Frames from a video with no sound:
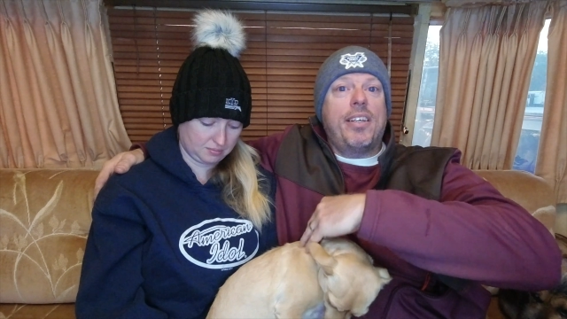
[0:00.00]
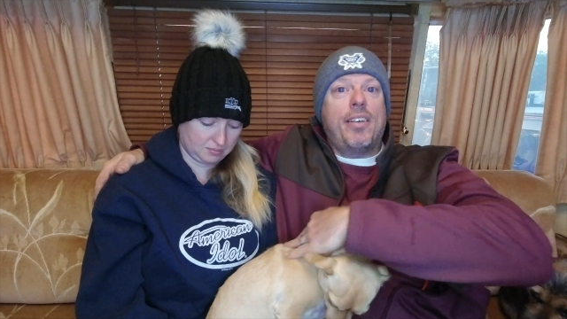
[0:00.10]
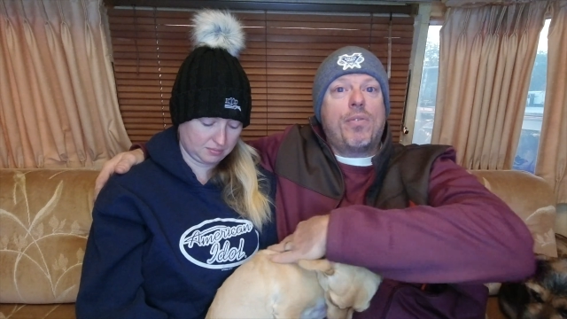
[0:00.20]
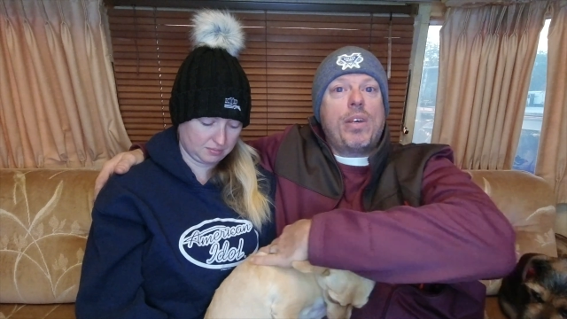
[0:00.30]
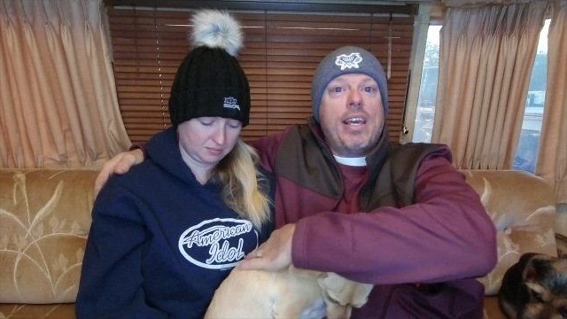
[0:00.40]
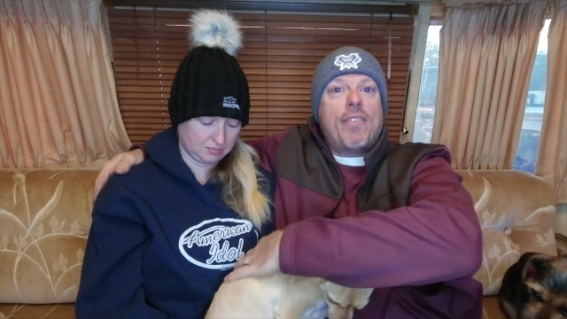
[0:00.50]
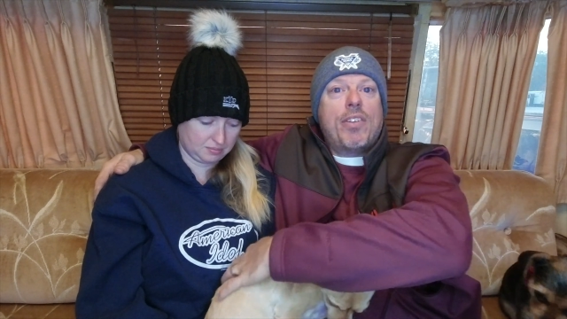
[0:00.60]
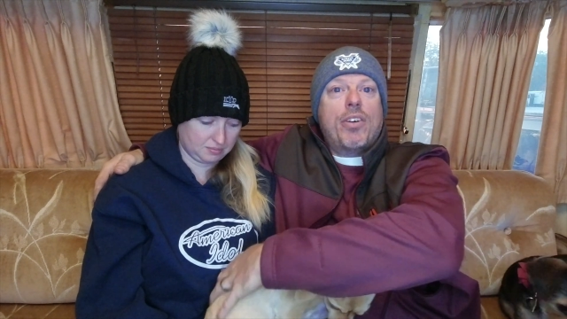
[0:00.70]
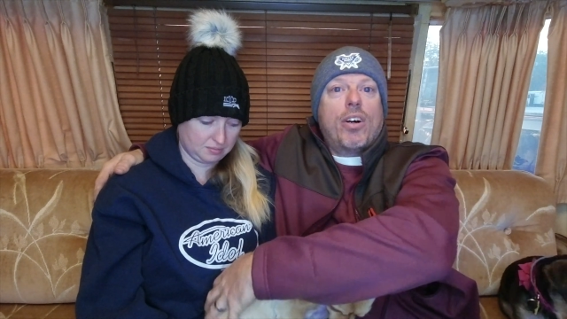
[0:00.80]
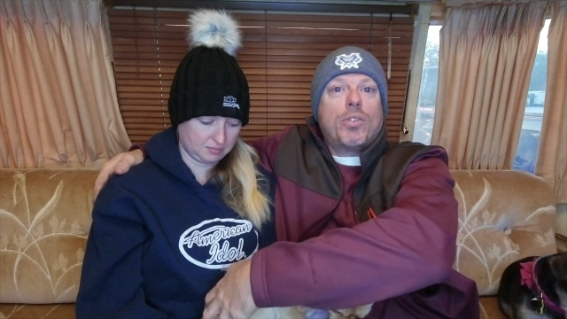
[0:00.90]
Speaker 1: if we have
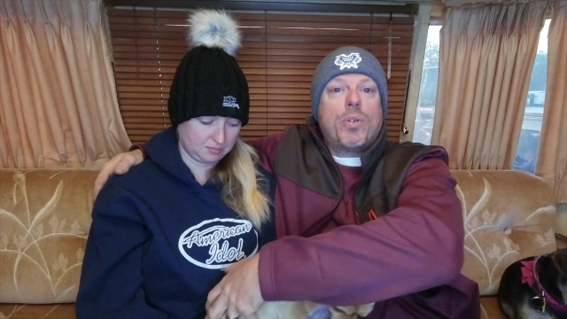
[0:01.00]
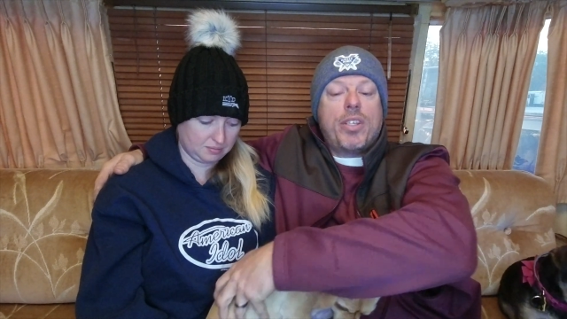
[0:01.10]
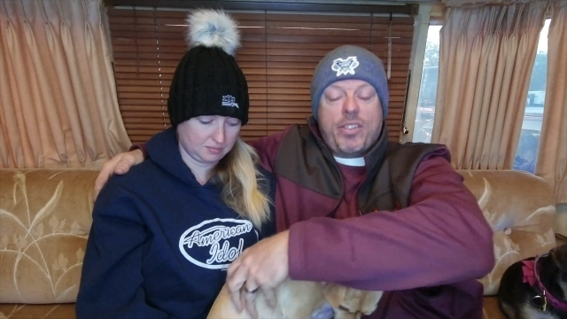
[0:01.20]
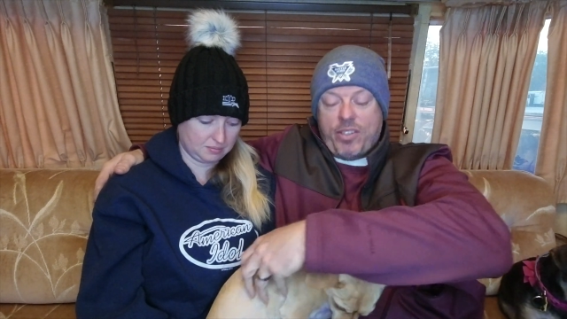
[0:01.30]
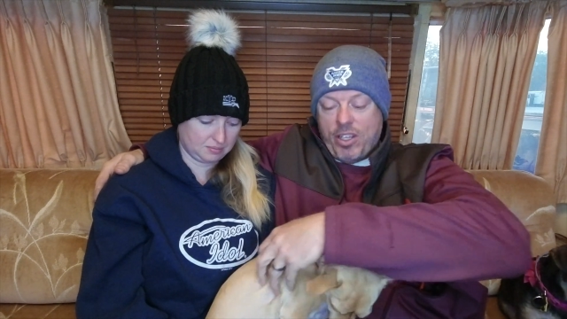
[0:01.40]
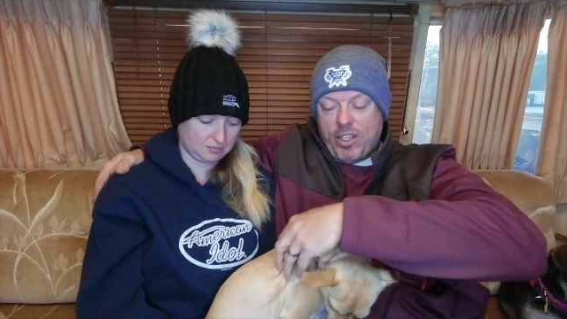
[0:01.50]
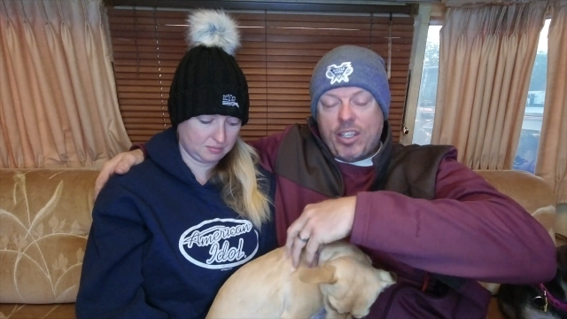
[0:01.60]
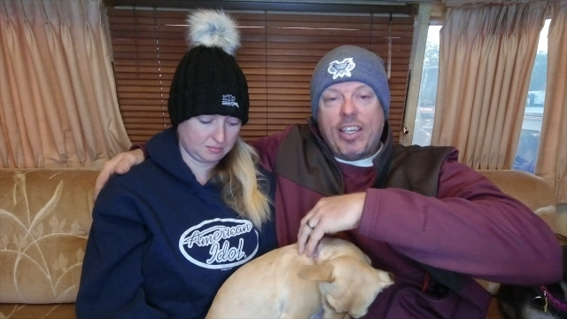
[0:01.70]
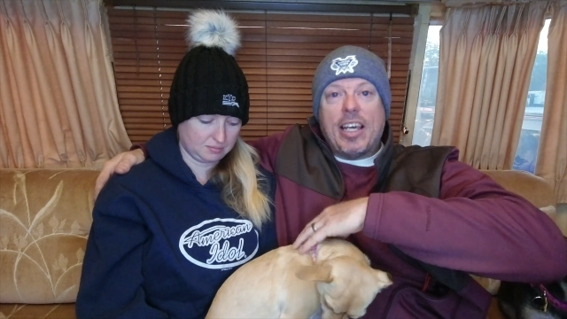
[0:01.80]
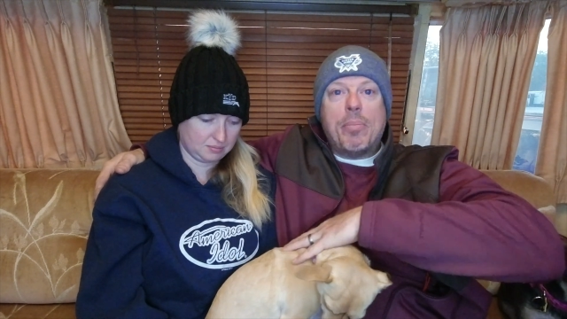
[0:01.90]
the dogs with us,
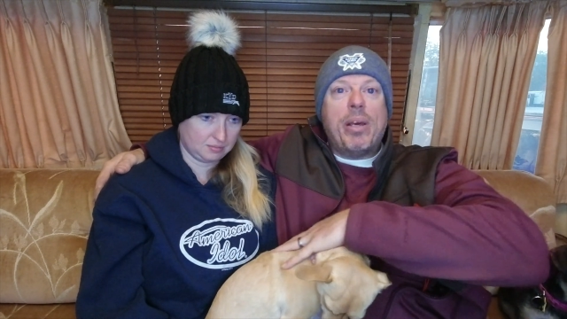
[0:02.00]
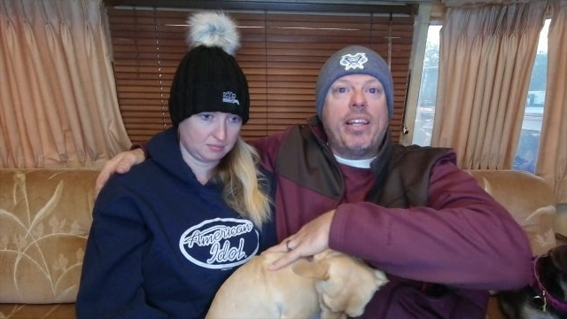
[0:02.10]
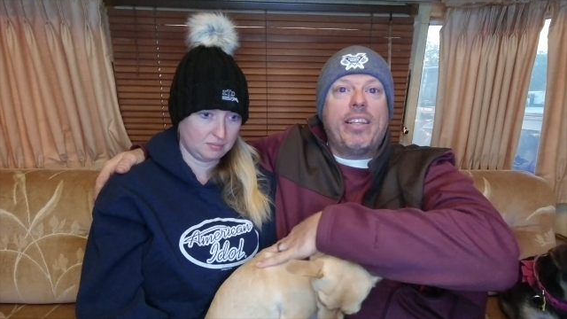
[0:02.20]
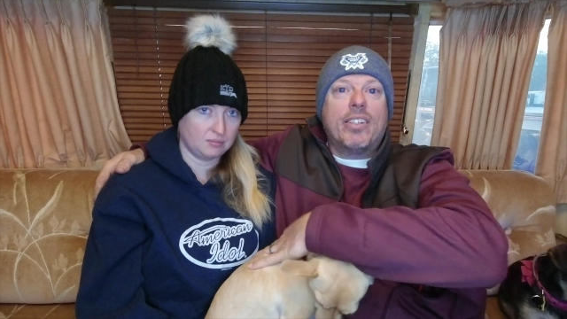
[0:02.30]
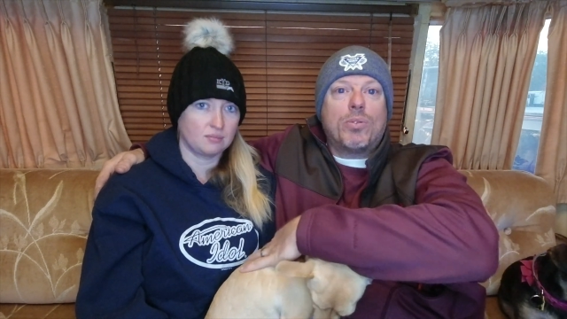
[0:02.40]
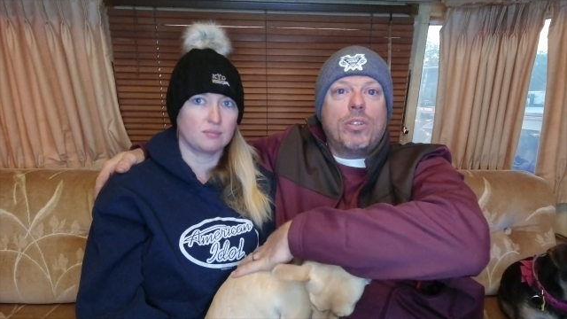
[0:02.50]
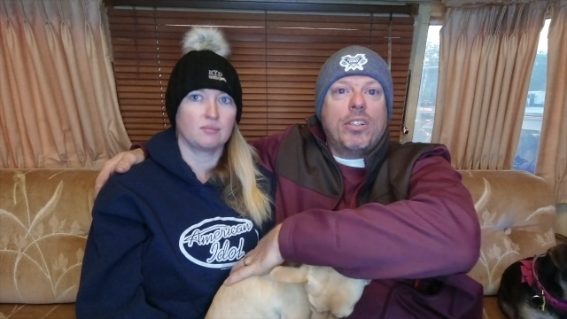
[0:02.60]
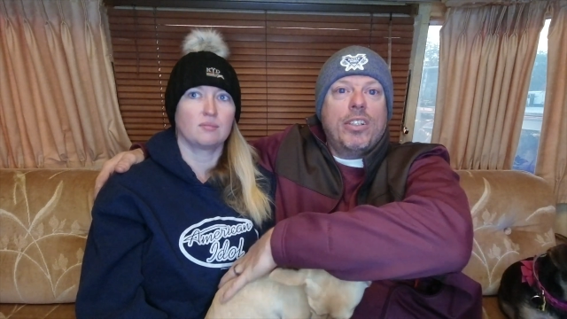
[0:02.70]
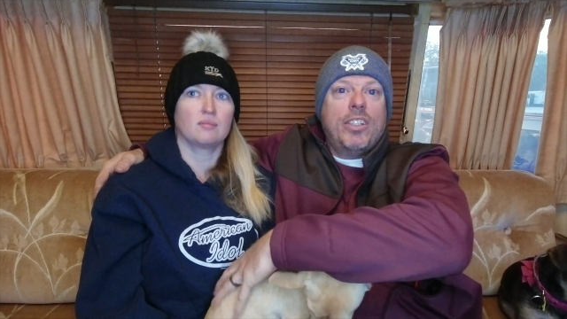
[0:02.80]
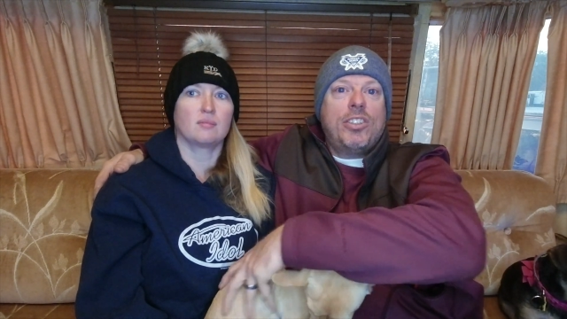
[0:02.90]
you got to pet this one.